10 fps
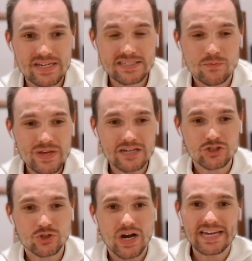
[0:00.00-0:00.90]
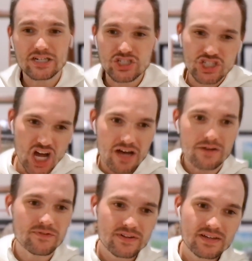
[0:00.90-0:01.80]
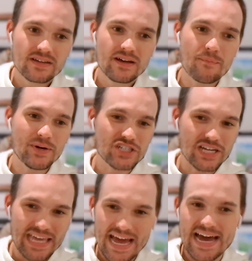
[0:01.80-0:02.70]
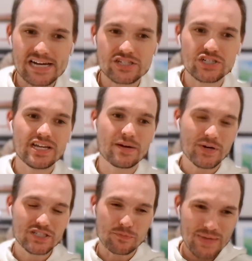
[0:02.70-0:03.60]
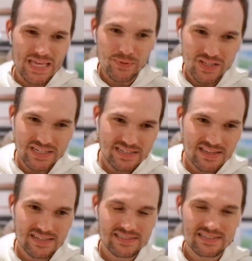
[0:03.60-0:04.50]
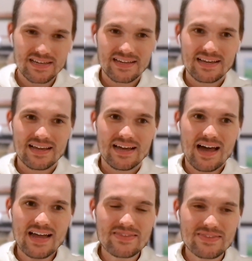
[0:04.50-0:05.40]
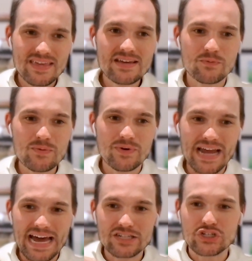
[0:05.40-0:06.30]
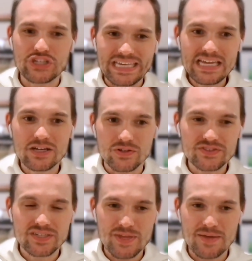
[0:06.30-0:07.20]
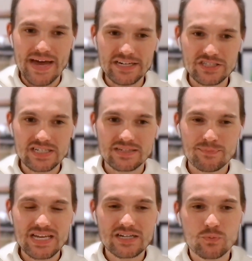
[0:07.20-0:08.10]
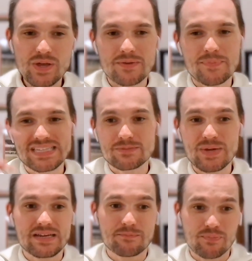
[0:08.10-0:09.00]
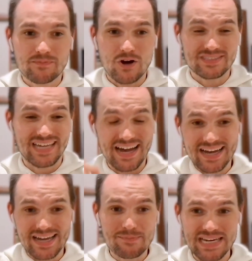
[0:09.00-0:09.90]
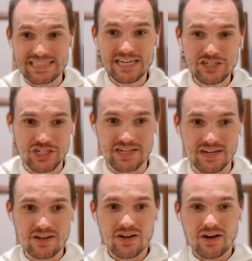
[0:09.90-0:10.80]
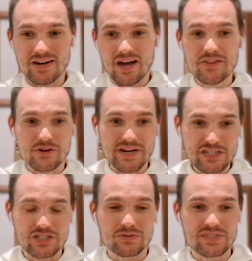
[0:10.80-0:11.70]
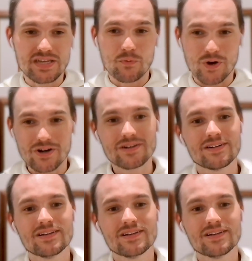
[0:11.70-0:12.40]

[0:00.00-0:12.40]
Because if we'd have tried to shove a bunch of cash and a bunch of people into this, I think we would have actually killed some of the magic, because we would have been spending our time and attention on other issues that weren't